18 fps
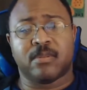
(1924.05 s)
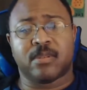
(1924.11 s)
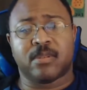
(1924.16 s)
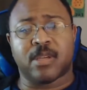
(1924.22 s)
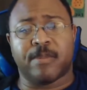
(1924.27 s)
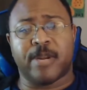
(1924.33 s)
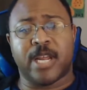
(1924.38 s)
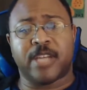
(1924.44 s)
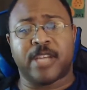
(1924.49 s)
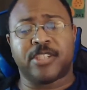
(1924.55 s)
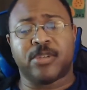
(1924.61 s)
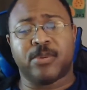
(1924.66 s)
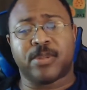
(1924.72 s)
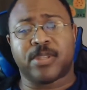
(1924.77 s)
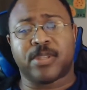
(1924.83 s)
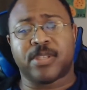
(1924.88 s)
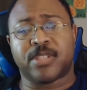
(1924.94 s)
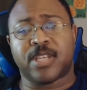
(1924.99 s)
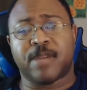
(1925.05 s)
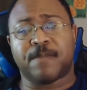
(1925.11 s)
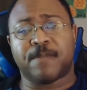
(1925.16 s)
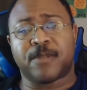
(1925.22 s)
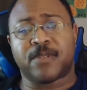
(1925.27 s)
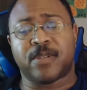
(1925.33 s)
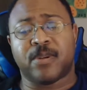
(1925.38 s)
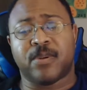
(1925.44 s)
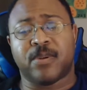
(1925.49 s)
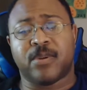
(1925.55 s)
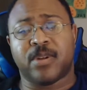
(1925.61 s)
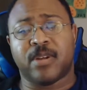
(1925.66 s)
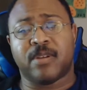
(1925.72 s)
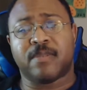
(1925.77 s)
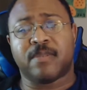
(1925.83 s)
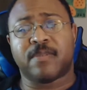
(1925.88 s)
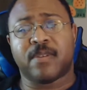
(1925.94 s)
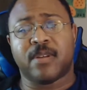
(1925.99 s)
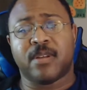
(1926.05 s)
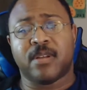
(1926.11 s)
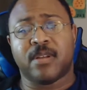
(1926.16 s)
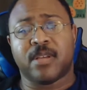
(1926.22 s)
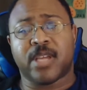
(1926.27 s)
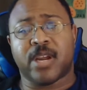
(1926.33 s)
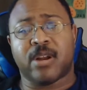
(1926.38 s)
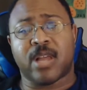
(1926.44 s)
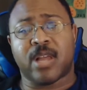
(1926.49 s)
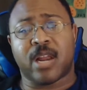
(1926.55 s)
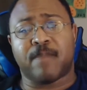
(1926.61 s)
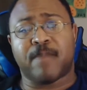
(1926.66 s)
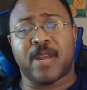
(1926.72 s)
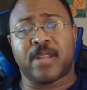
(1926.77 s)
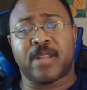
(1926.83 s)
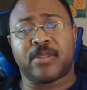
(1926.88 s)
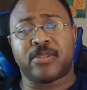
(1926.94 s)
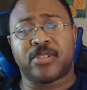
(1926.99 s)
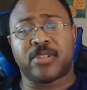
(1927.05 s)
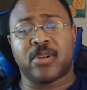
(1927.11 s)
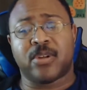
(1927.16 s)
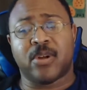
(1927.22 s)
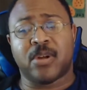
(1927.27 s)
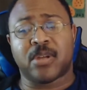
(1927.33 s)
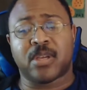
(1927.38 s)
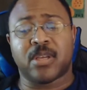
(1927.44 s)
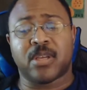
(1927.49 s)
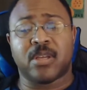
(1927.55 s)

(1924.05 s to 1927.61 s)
coming at you with this episode of Carolina Panthers Talk.